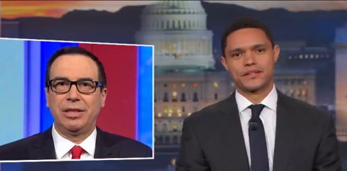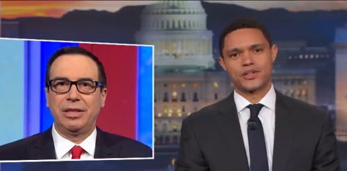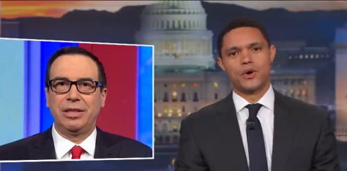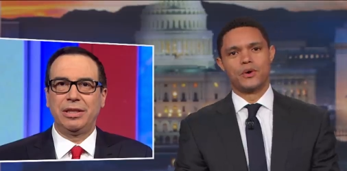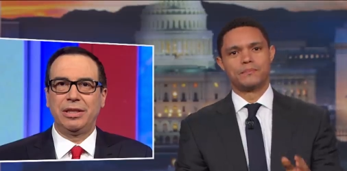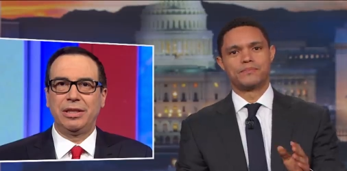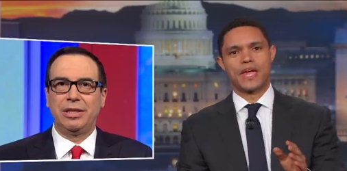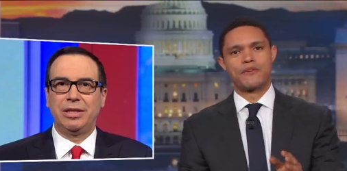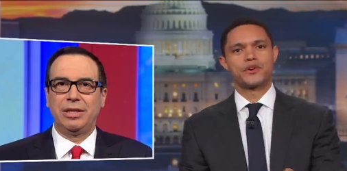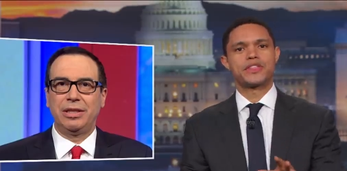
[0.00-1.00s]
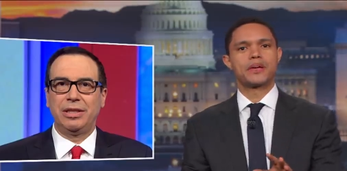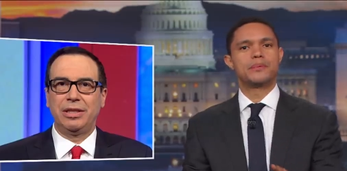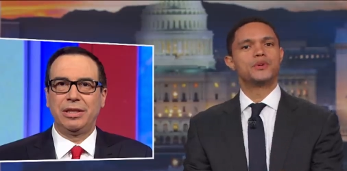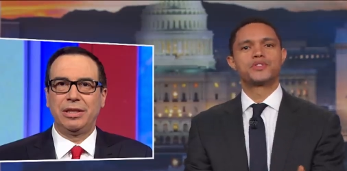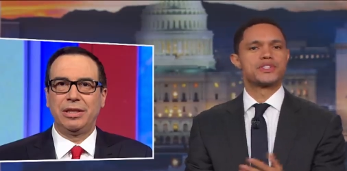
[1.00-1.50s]
Speaker 1: so, everything
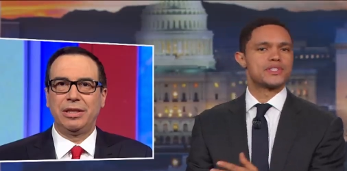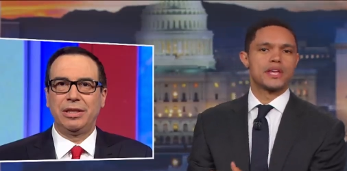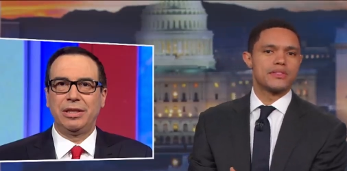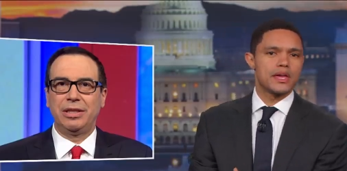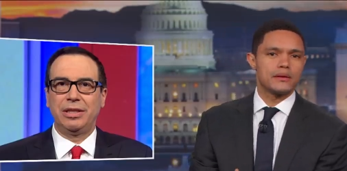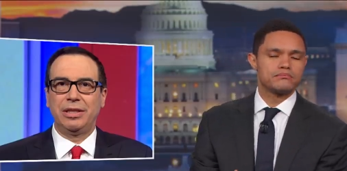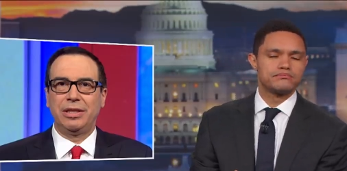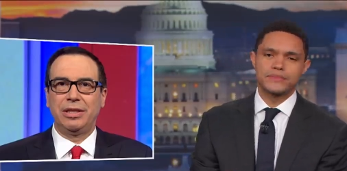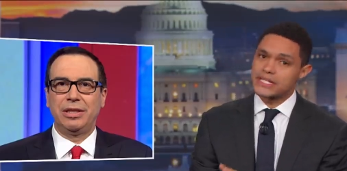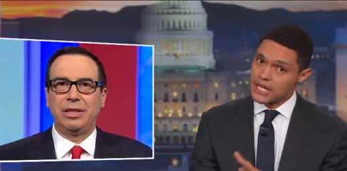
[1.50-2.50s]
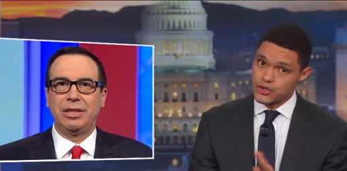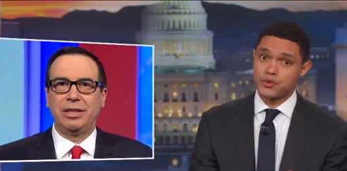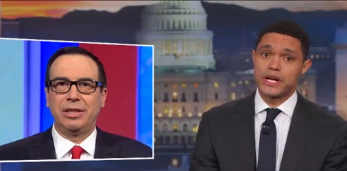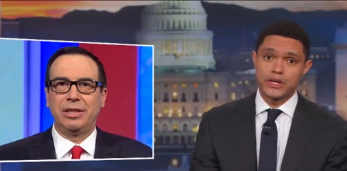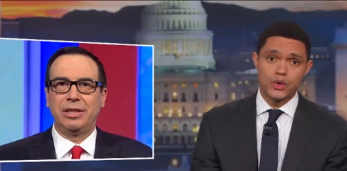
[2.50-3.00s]
Mnuchin said there sounds
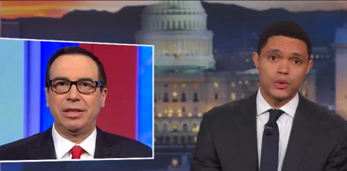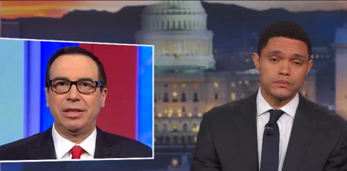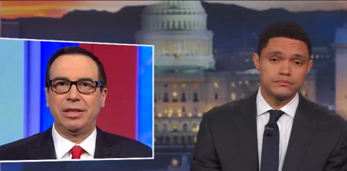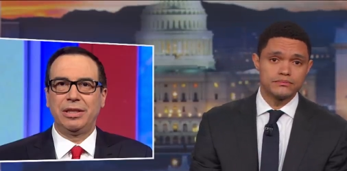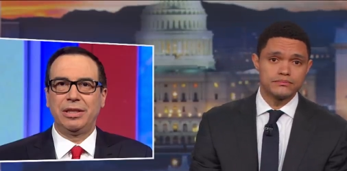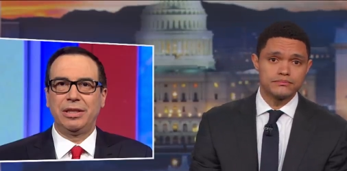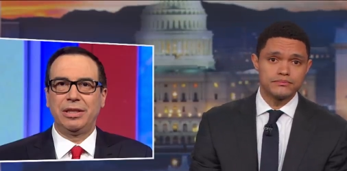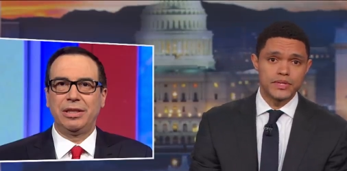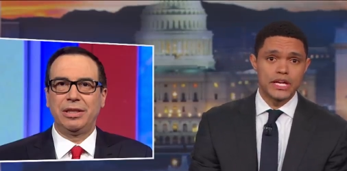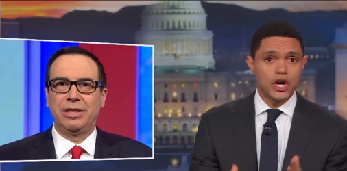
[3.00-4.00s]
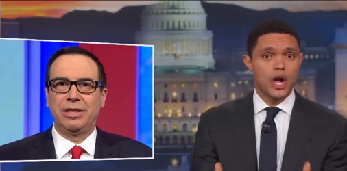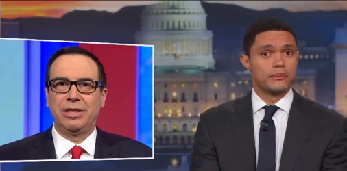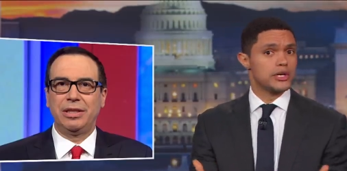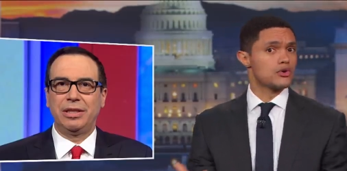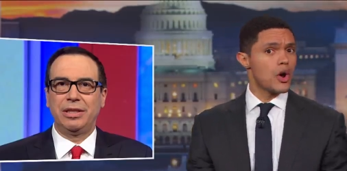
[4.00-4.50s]
really cool. The
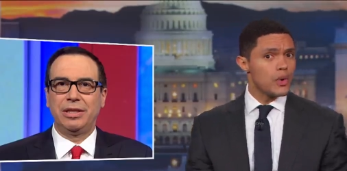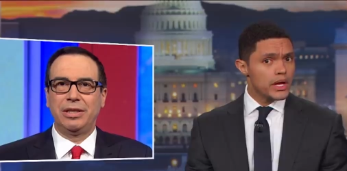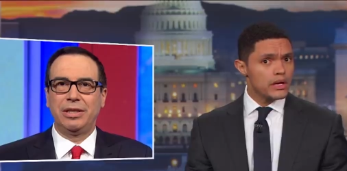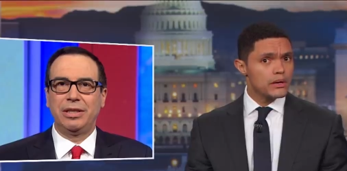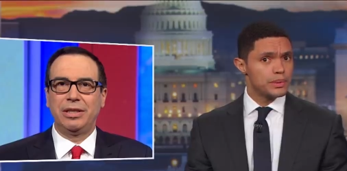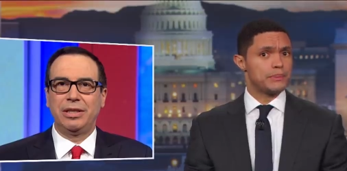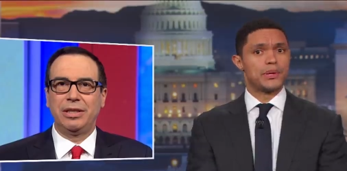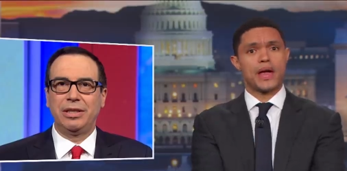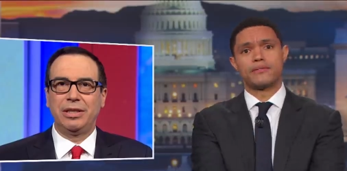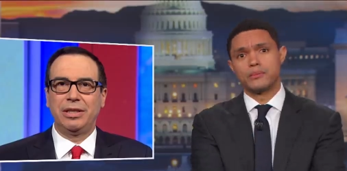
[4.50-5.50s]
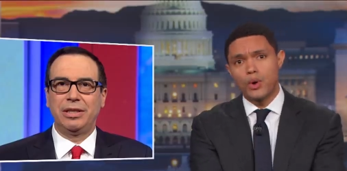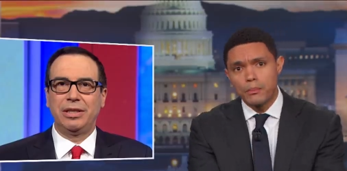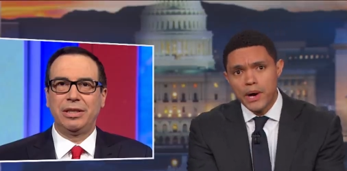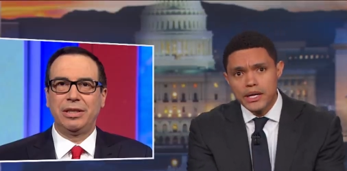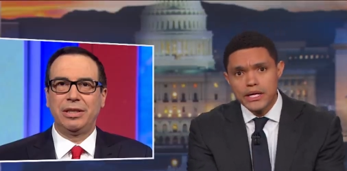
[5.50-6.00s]
economy growing, people having more
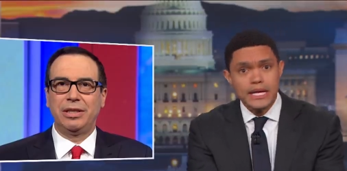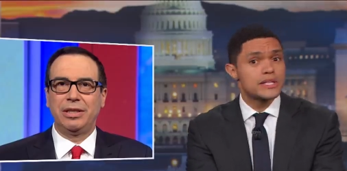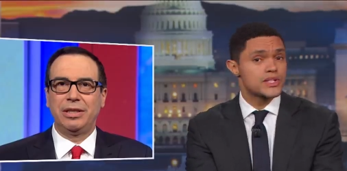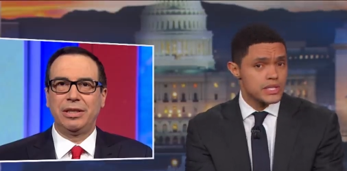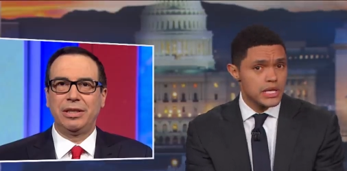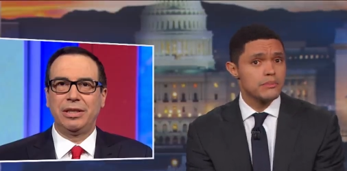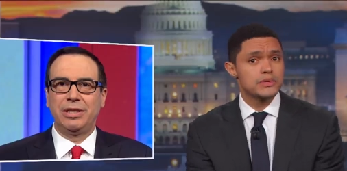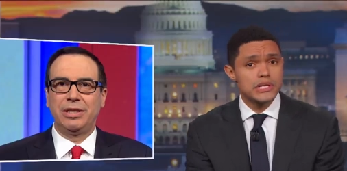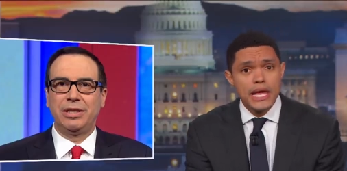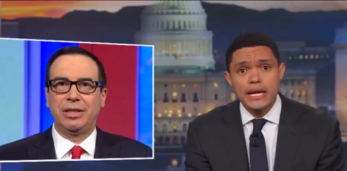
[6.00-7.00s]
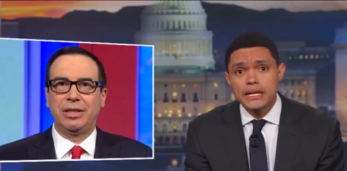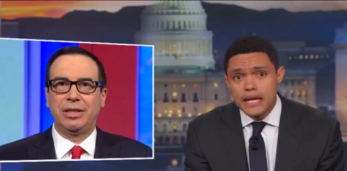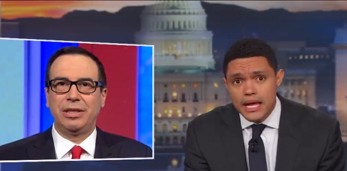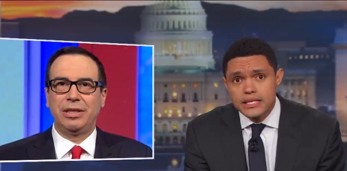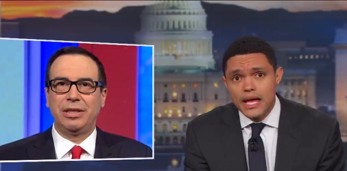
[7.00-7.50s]
money, it seems like a
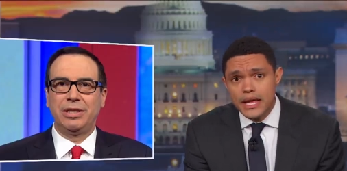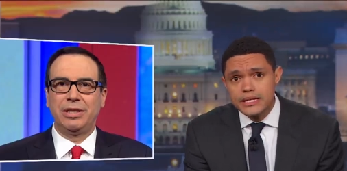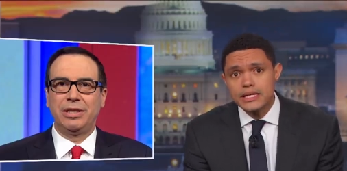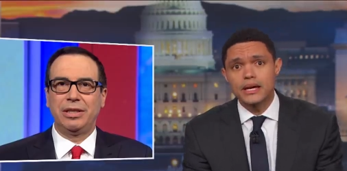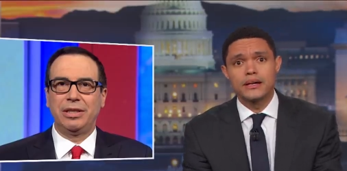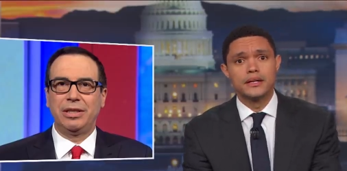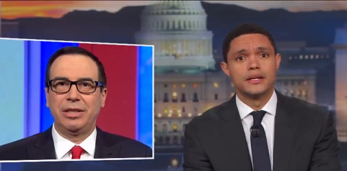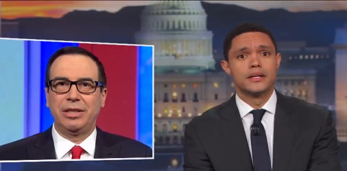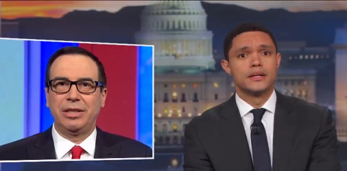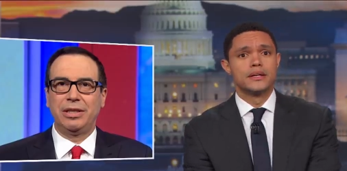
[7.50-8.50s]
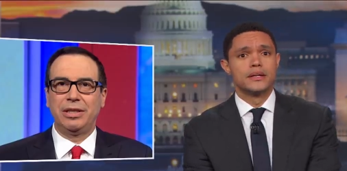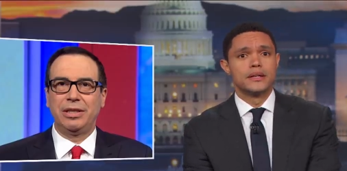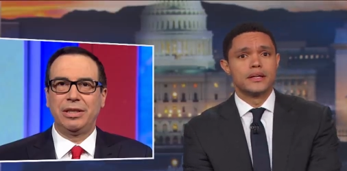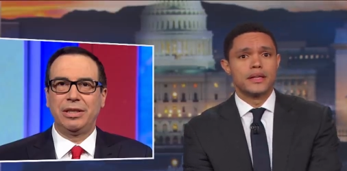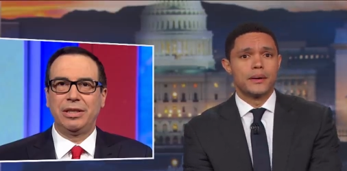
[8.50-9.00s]
nice idea.
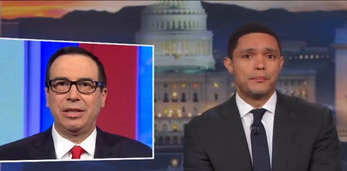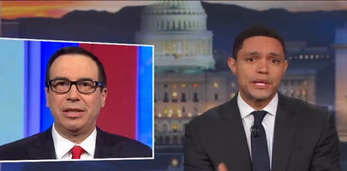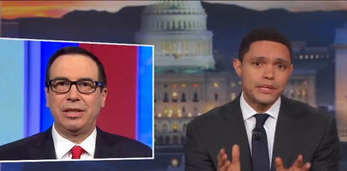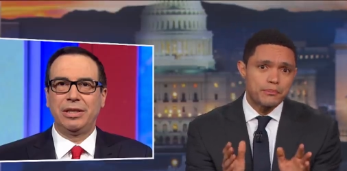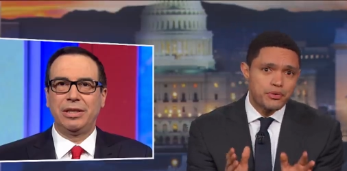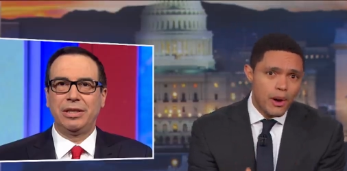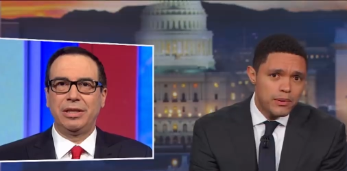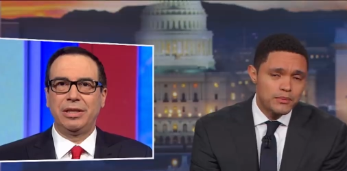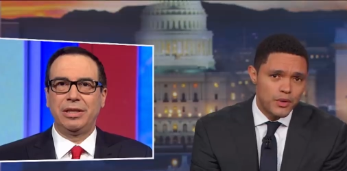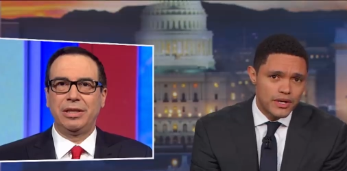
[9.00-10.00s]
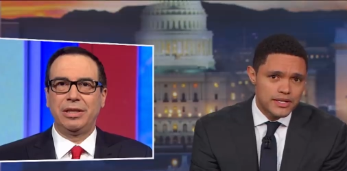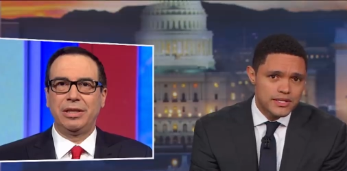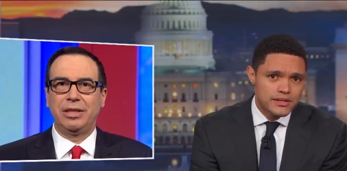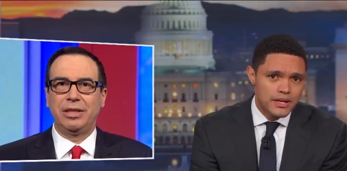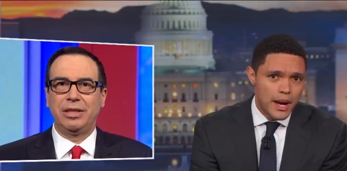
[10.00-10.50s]
But the problem
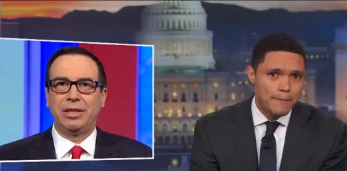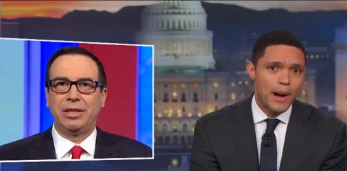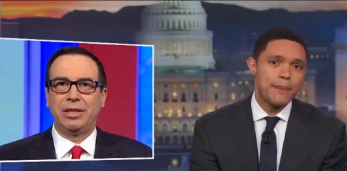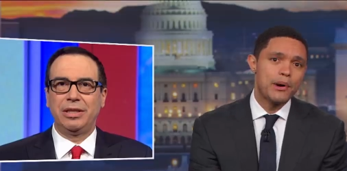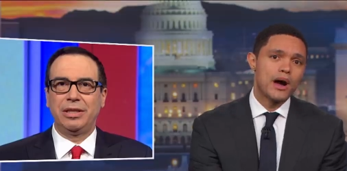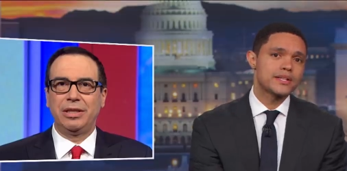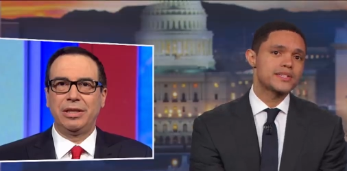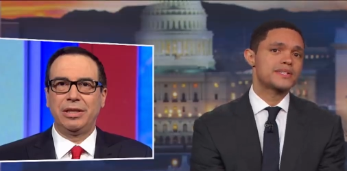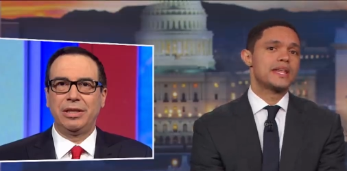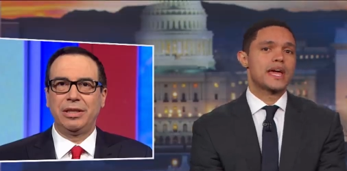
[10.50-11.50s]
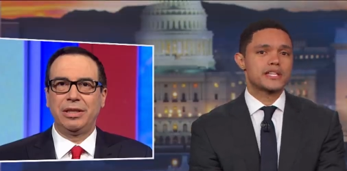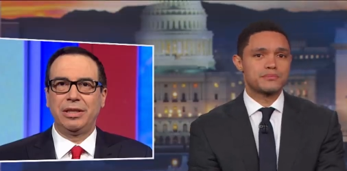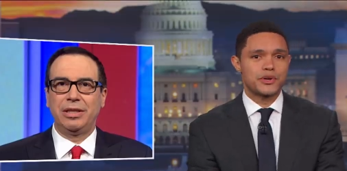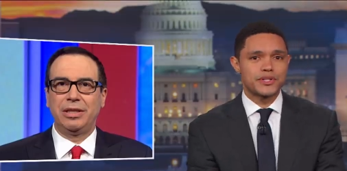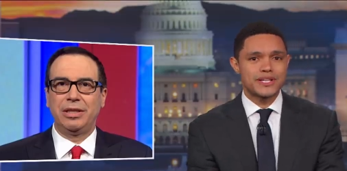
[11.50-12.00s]
was, bipartisan
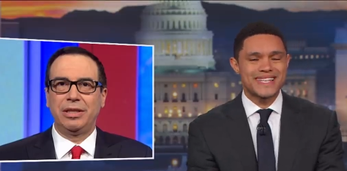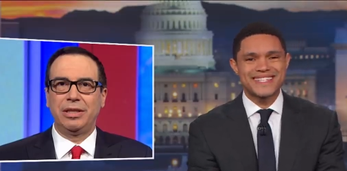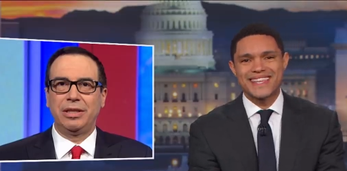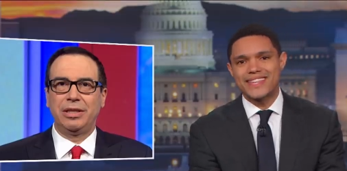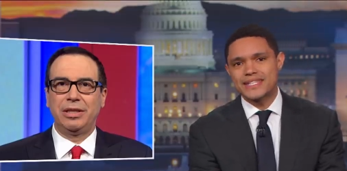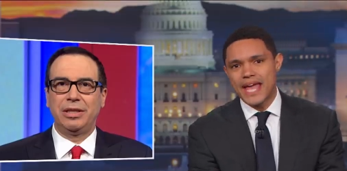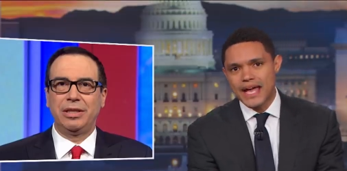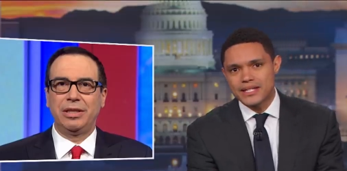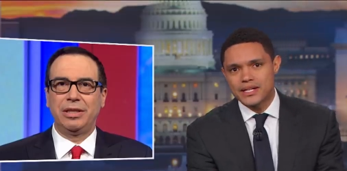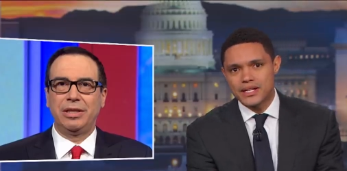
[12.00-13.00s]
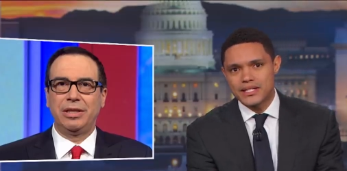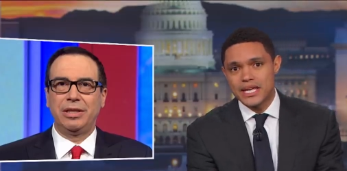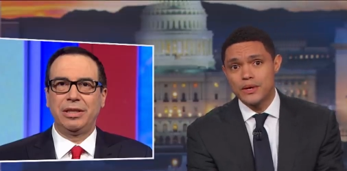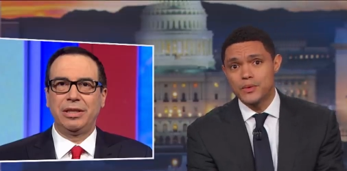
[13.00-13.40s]
experts said the tax cuts he